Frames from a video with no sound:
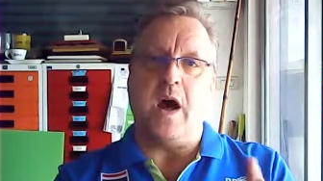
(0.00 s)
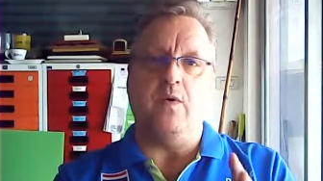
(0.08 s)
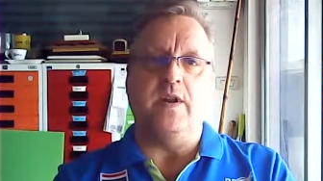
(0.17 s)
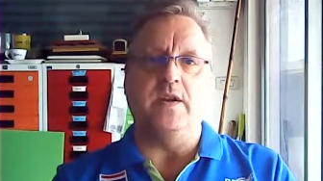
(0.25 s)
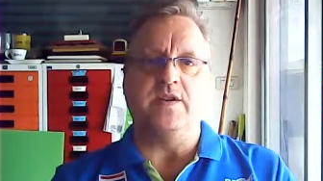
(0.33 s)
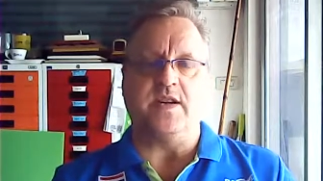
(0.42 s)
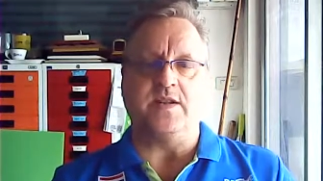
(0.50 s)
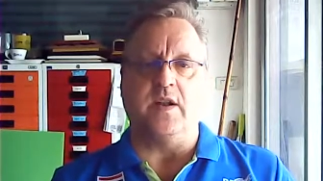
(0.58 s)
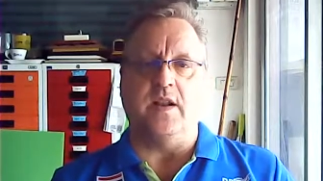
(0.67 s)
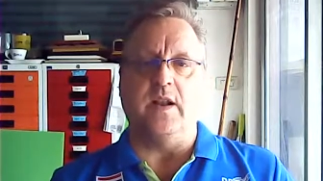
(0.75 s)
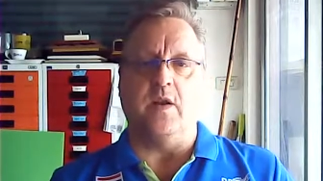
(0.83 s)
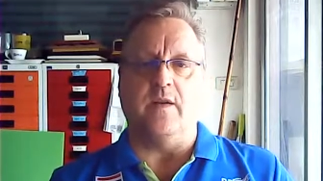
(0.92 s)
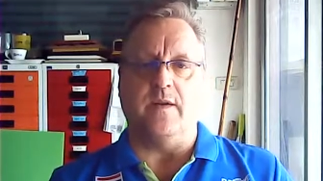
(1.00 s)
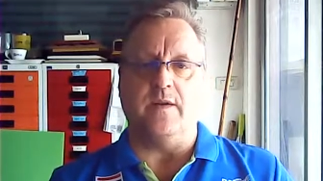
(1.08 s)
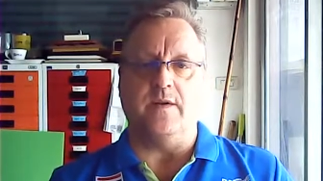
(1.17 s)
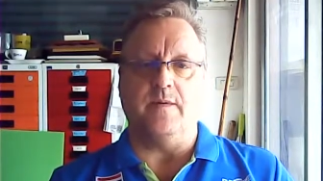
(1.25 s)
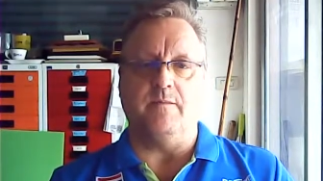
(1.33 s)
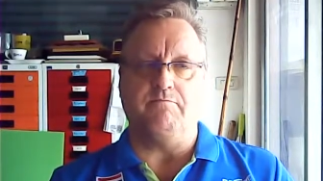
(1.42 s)
now in the just a little
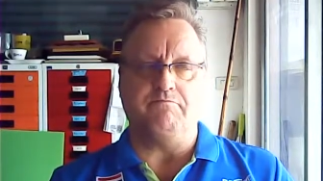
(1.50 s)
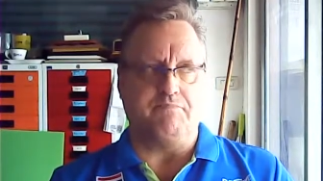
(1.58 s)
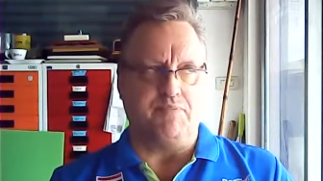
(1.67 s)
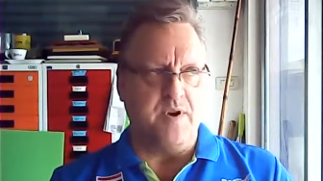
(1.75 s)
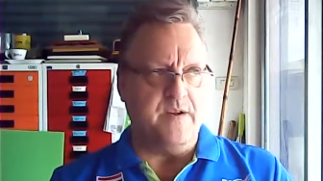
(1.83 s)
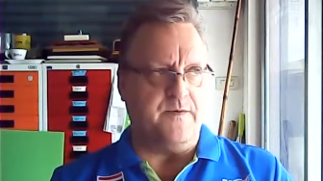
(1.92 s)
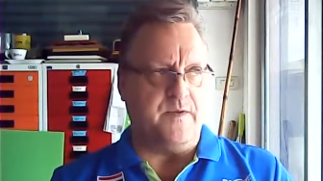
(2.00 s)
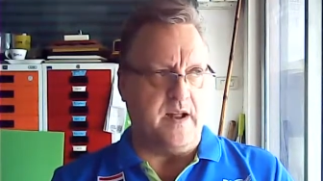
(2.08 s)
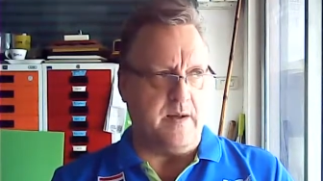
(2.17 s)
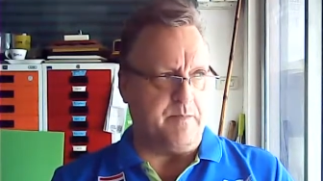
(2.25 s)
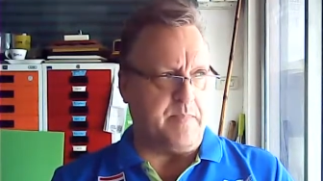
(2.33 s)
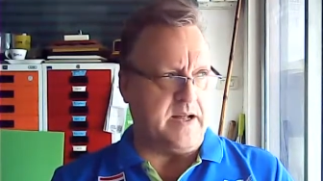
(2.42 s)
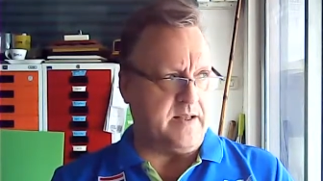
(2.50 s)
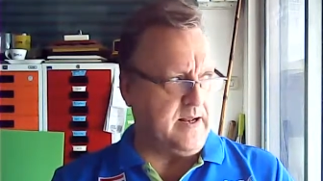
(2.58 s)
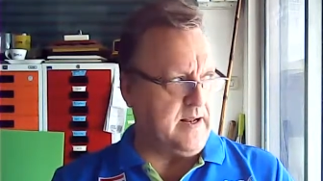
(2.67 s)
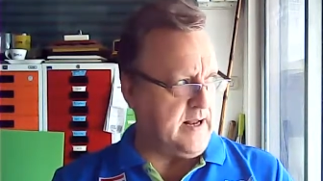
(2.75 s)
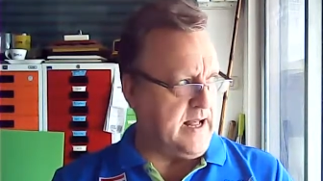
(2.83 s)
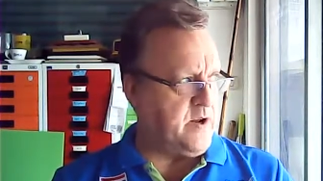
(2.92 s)
briefly, but
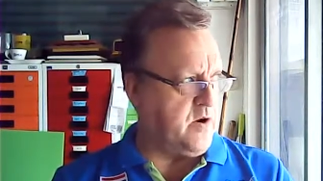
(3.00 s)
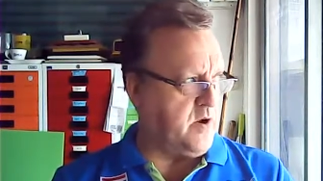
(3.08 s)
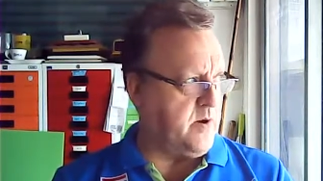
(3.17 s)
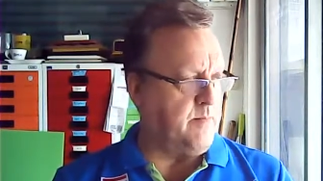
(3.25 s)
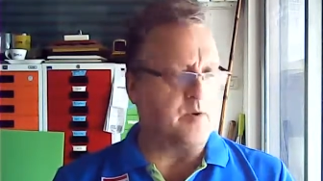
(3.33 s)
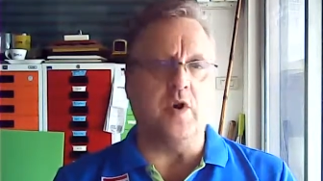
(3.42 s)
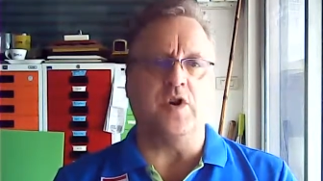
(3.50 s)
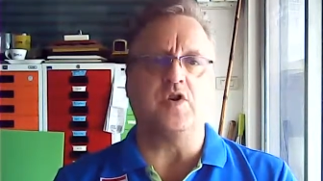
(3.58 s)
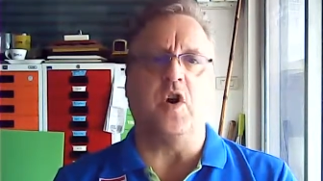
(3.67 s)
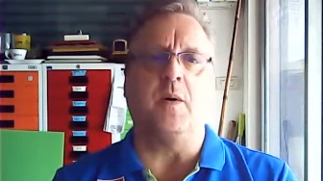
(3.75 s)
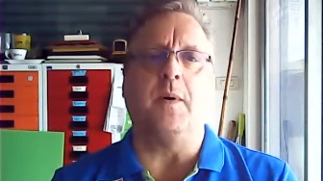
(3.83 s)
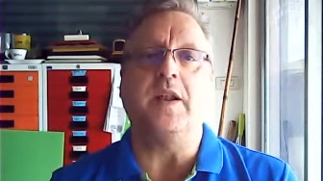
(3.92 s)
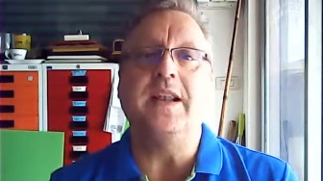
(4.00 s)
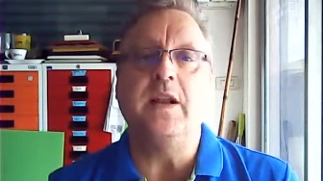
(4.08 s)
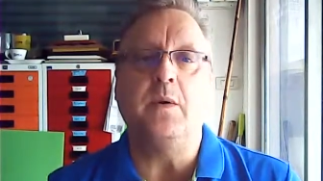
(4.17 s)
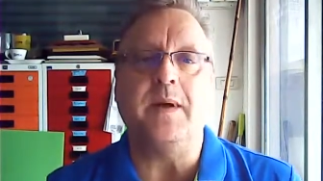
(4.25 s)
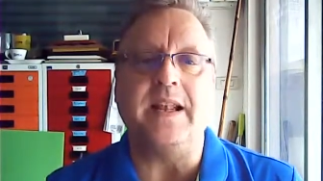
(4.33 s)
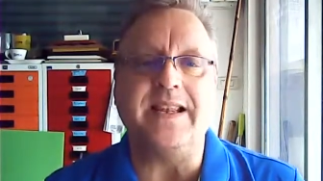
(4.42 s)
then later on I'm going to talk about a
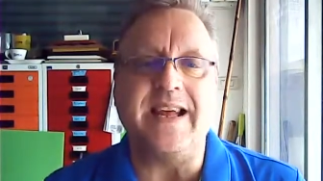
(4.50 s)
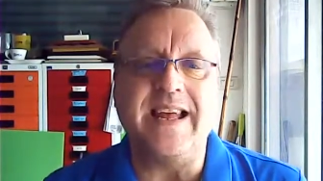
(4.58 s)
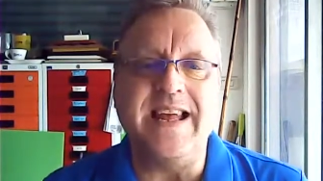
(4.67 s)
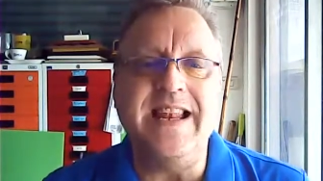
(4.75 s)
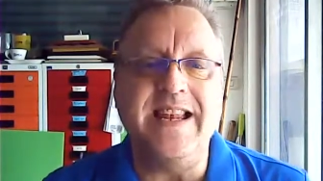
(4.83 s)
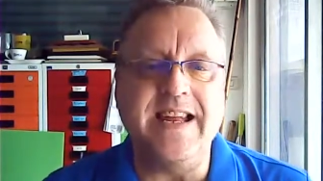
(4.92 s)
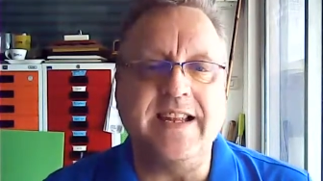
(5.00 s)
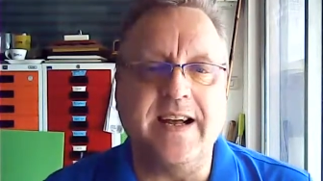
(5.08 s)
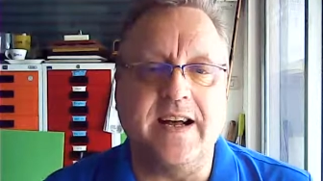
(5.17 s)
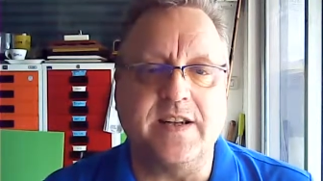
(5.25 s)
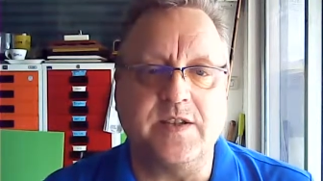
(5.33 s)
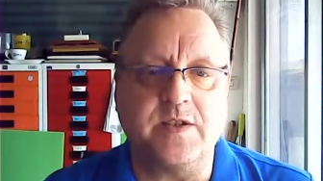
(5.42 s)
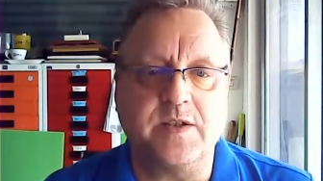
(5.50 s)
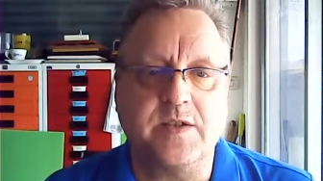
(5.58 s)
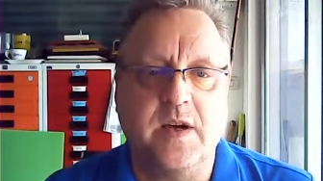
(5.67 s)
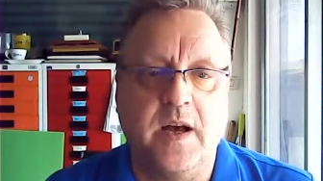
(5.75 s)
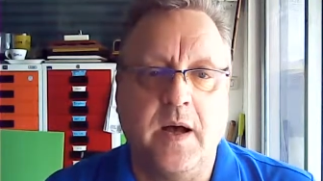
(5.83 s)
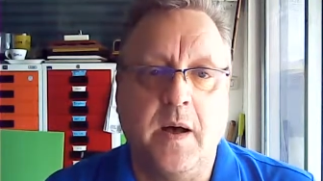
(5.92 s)
little bit in
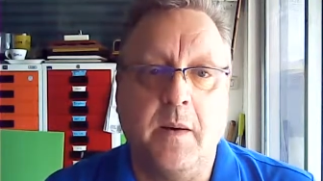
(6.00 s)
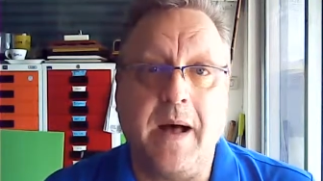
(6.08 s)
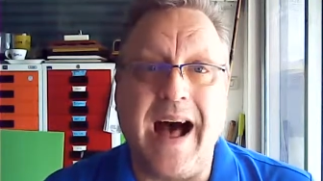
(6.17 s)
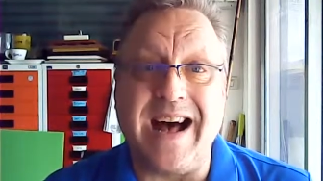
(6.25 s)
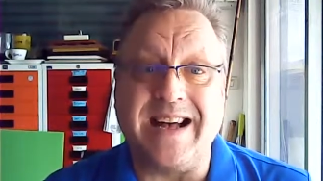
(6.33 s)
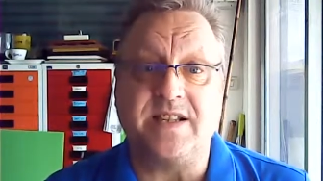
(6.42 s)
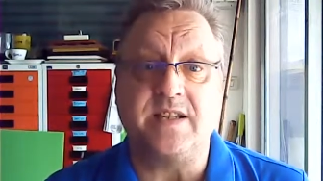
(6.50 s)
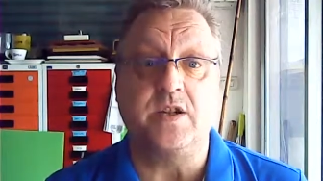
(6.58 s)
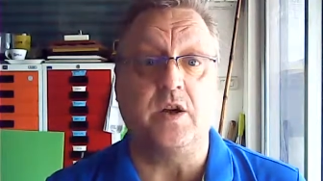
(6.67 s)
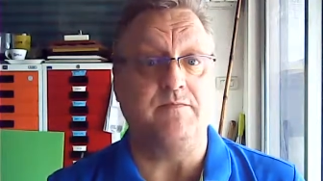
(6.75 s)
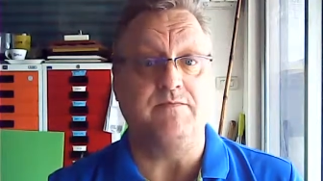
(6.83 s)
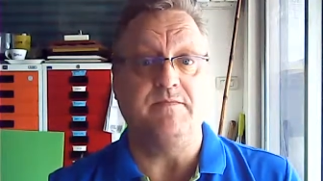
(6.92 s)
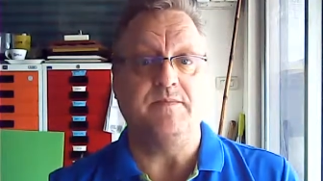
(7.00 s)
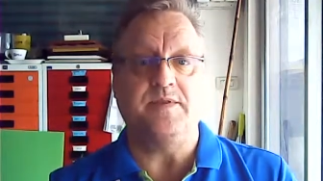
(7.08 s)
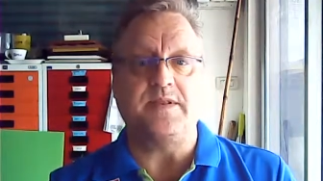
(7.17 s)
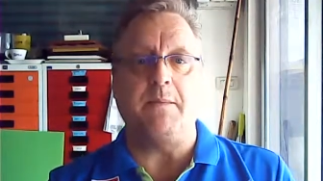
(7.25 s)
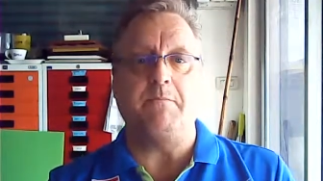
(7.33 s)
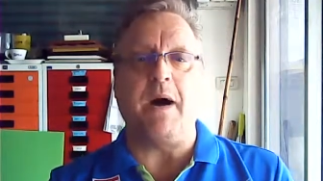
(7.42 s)
details as the
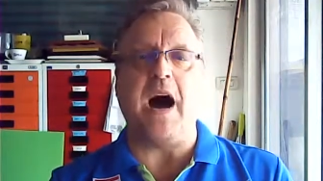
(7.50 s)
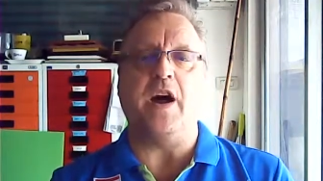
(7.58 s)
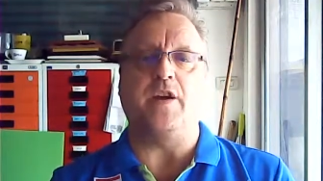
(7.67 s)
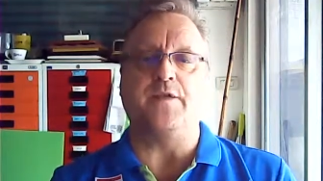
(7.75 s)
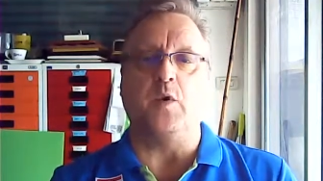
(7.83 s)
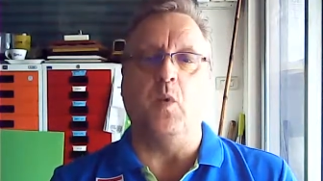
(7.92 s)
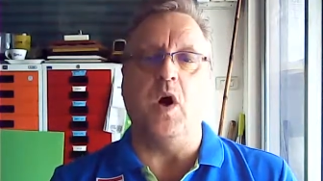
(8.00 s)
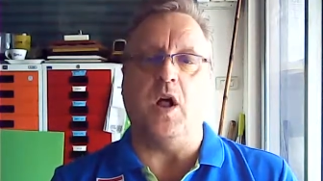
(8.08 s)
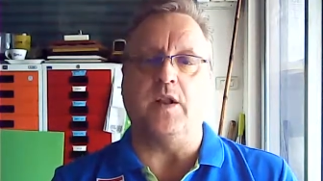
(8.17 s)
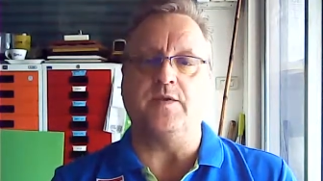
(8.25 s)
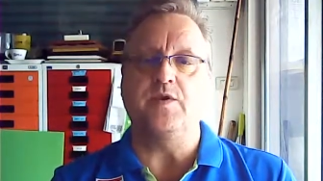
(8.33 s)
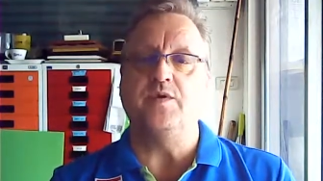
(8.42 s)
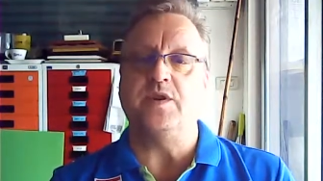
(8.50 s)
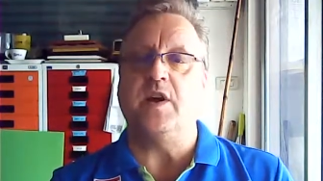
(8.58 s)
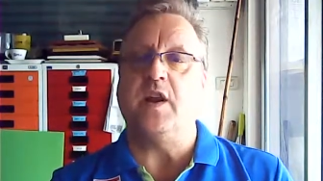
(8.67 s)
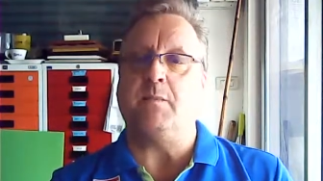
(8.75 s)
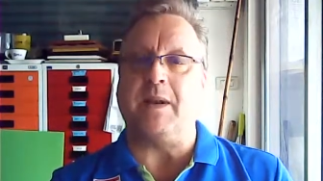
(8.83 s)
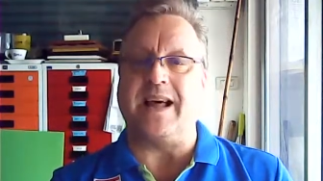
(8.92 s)
some part of the world
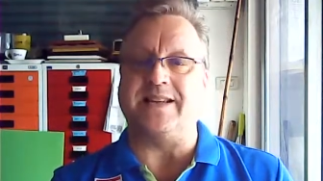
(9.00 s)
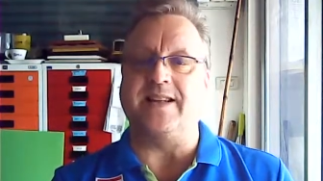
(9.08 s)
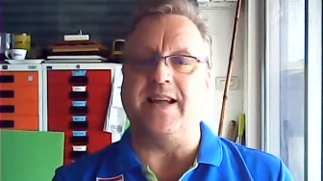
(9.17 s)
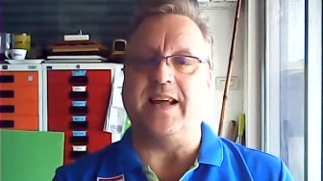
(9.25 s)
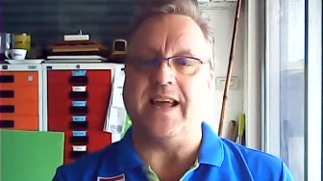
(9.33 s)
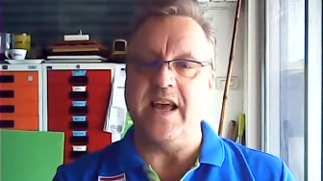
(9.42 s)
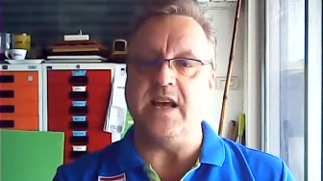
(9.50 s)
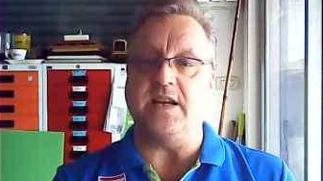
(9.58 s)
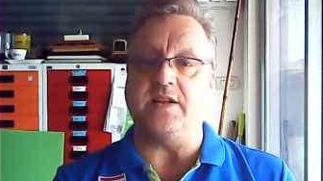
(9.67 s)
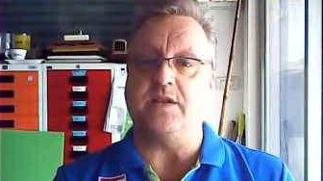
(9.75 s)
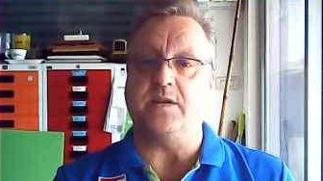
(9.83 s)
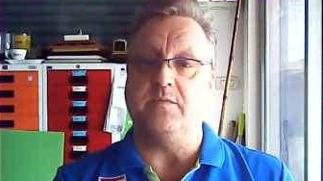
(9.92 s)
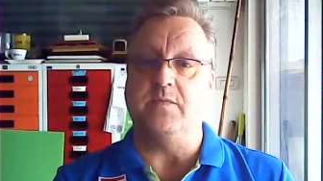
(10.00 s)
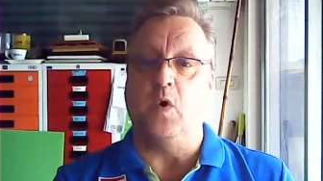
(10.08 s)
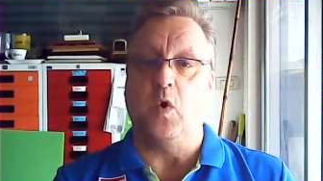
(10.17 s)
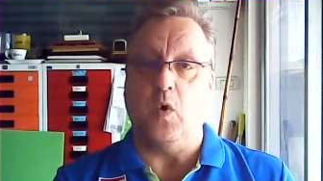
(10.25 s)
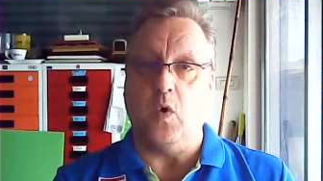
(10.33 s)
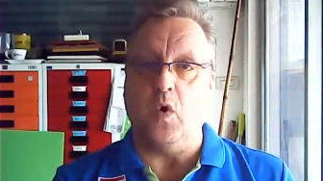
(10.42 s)
using the plastic is
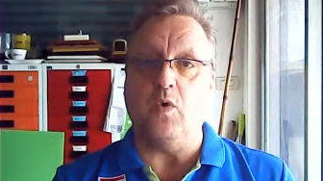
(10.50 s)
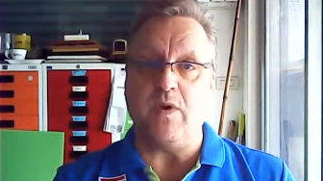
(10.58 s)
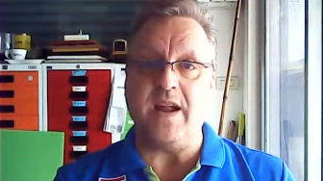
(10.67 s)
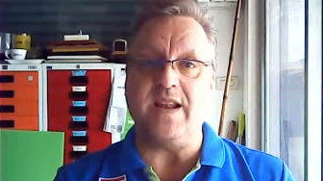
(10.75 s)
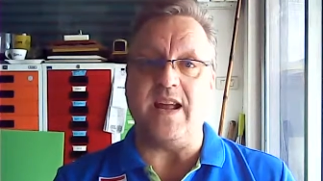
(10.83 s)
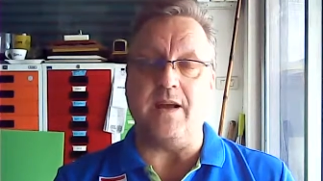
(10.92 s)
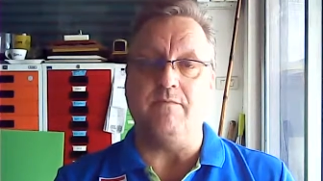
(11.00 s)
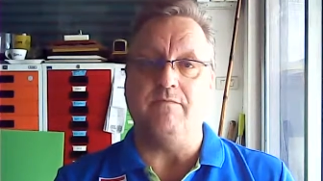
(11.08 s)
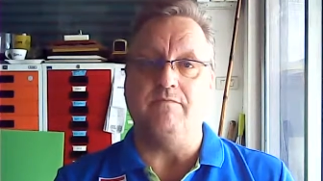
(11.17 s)
already